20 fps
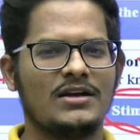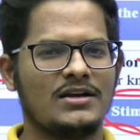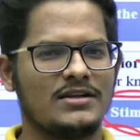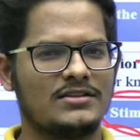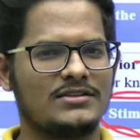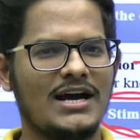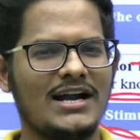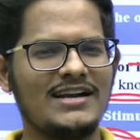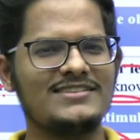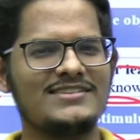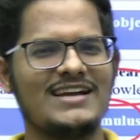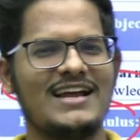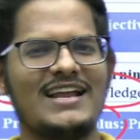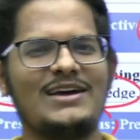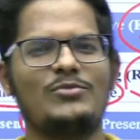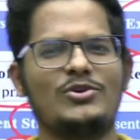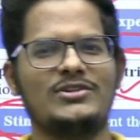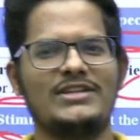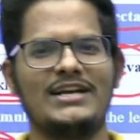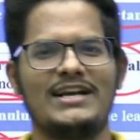That's all
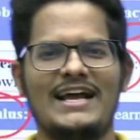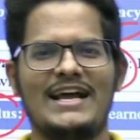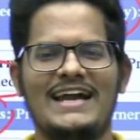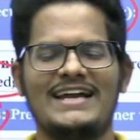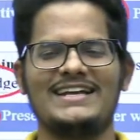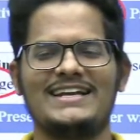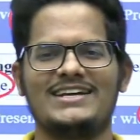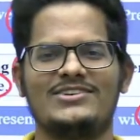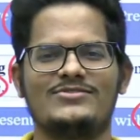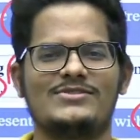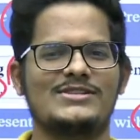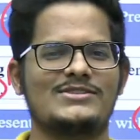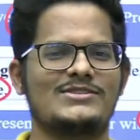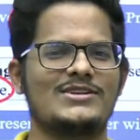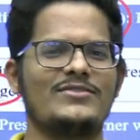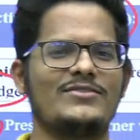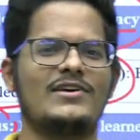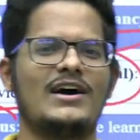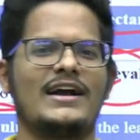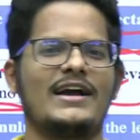about the 9 levels
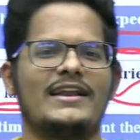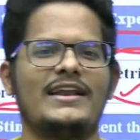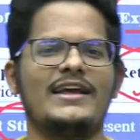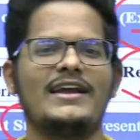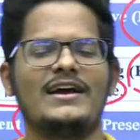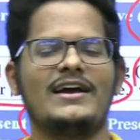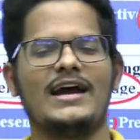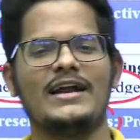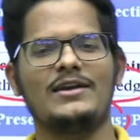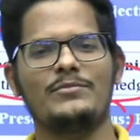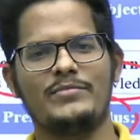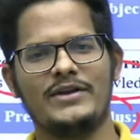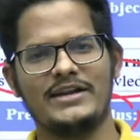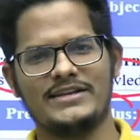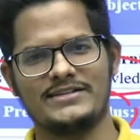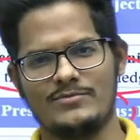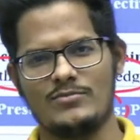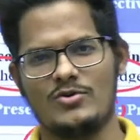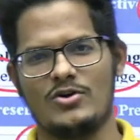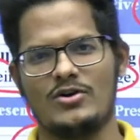of Gagne and
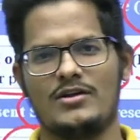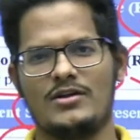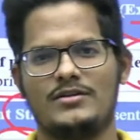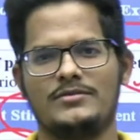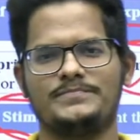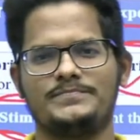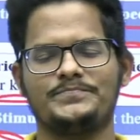Briggs model.